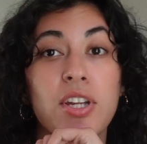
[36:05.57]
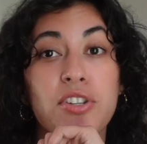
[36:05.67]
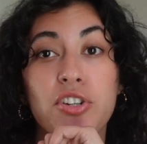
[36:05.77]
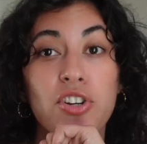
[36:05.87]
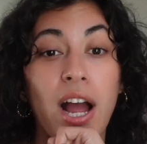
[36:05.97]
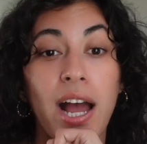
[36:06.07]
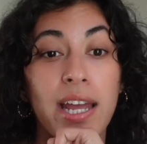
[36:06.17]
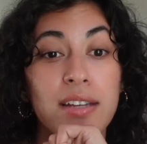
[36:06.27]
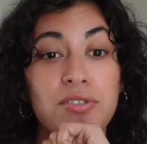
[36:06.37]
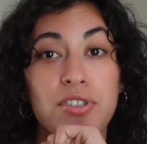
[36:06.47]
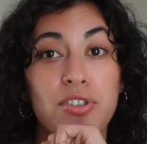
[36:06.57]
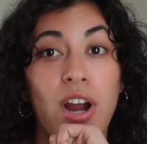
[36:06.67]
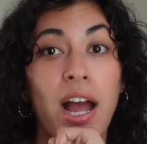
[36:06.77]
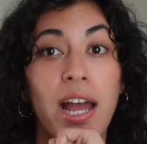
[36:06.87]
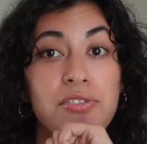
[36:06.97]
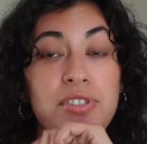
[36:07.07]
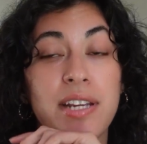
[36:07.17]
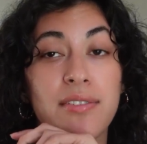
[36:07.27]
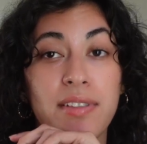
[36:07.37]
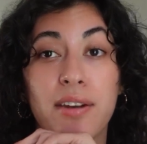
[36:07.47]
you need to cry, just cry. Just
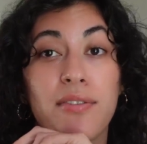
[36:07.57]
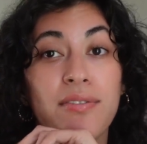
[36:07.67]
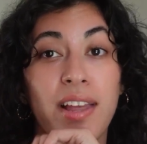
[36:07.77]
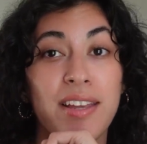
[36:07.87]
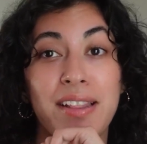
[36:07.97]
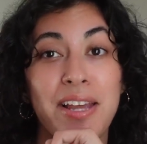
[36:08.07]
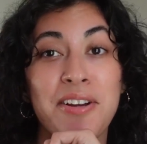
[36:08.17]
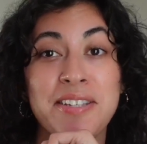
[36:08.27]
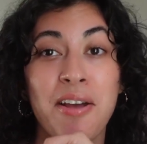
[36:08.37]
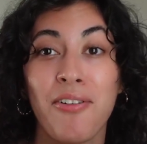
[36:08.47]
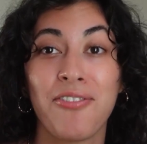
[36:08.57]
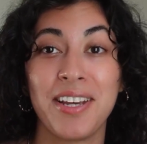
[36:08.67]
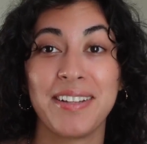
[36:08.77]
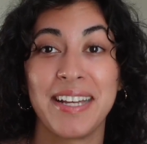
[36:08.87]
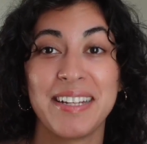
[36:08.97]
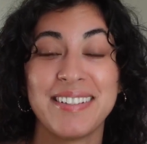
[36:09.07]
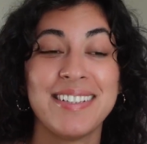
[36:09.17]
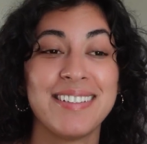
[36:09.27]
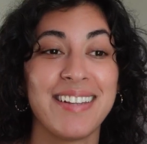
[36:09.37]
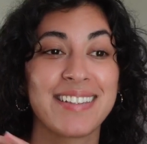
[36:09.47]
like let yourself feel it.
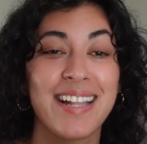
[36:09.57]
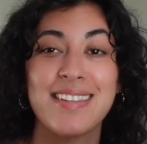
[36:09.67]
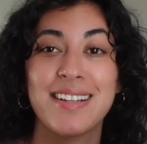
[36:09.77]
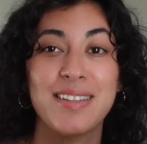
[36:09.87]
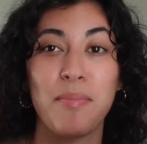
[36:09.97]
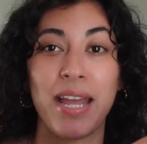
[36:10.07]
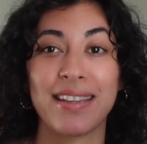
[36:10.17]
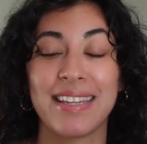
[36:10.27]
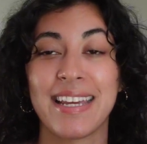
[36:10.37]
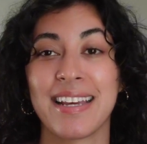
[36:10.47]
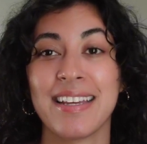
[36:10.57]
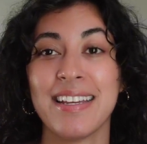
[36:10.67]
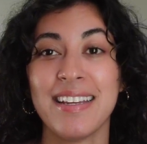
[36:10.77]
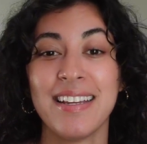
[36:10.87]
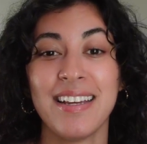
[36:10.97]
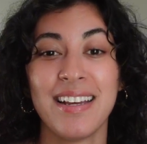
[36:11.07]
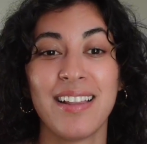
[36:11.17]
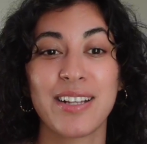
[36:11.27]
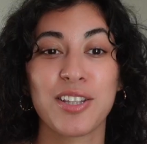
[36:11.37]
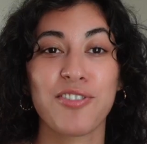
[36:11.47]
Like that's like the main thing.
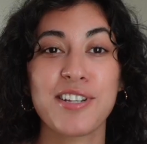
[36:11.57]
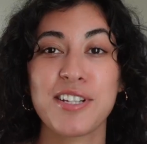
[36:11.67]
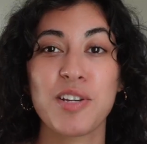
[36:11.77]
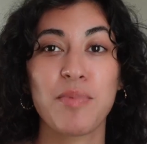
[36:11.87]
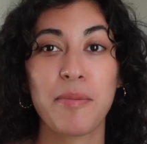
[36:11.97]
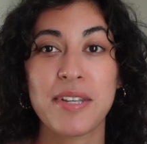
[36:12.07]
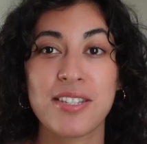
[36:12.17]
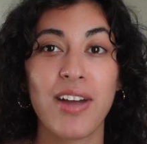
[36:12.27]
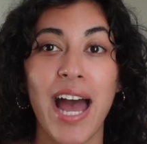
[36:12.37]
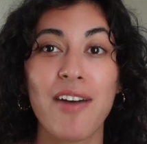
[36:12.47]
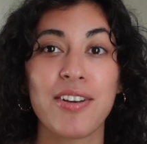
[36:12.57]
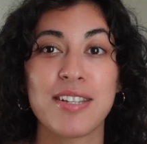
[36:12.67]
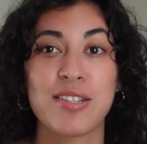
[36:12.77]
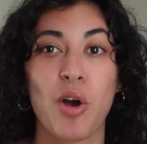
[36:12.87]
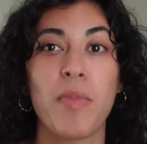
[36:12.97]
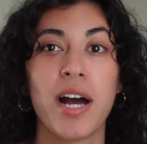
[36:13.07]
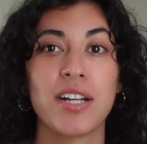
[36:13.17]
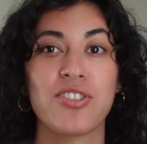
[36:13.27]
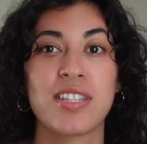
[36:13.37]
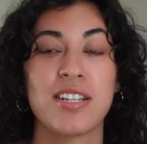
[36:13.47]
Like the reason you probably still have it so
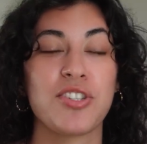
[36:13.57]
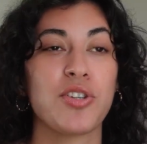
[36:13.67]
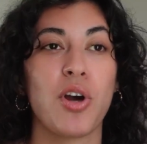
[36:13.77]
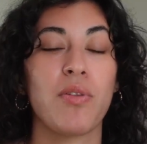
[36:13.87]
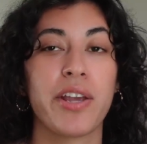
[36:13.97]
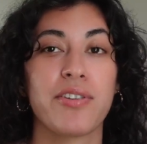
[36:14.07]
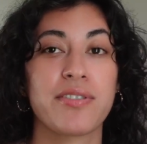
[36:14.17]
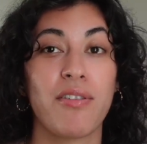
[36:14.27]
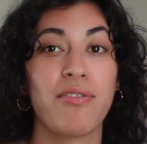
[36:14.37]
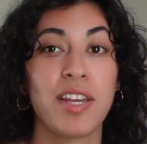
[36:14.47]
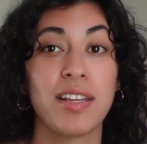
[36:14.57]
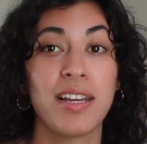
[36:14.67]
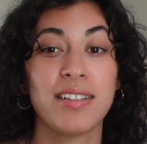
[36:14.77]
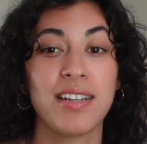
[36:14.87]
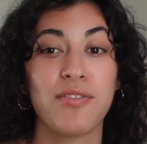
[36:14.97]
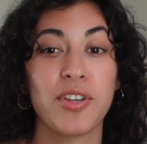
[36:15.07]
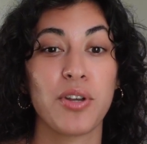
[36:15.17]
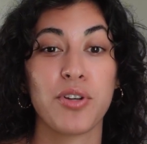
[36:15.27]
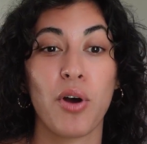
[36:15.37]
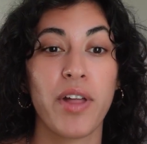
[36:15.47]
much is because you don't let yourself feel it. If
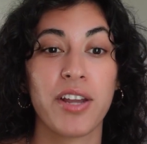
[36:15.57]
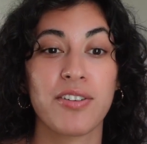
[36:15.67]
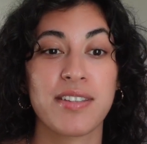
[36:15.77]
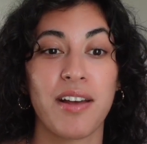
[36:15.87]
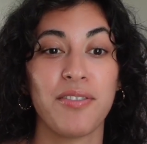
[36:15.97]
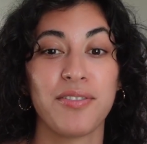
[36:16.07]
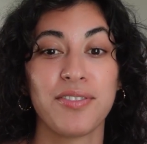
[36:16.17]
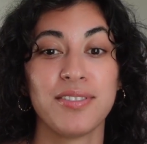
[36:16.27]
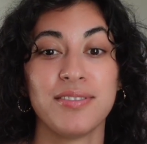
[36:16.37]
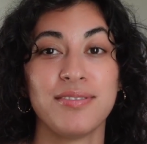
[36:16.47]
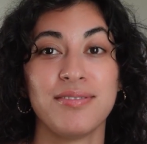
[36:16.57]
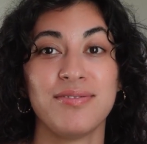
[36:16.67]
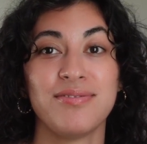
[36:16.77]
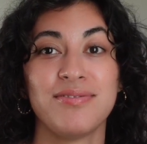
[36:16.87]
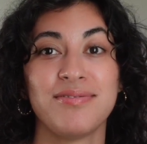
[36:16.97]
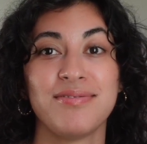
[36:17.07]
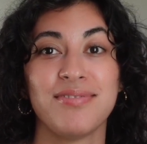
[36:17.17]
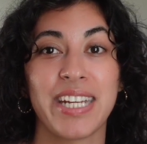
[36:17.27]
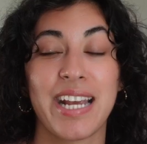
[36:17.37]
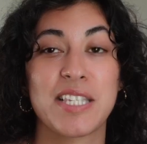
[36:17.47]
you don't let yourself
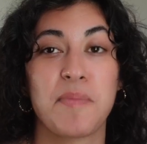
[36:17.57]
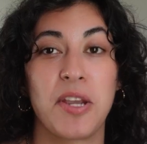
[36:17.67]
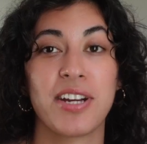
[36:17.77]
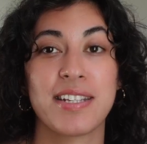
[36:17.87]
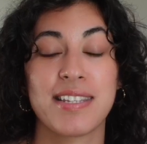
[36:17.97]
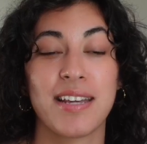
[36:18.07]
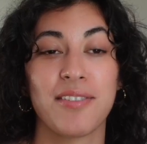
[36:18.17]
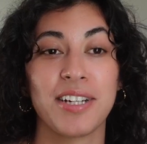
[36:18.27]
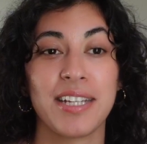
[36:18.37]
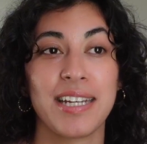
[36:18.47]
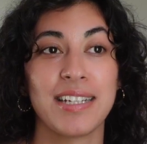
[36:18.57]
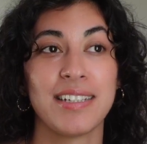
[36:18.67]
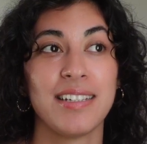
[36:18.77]
like experience it really,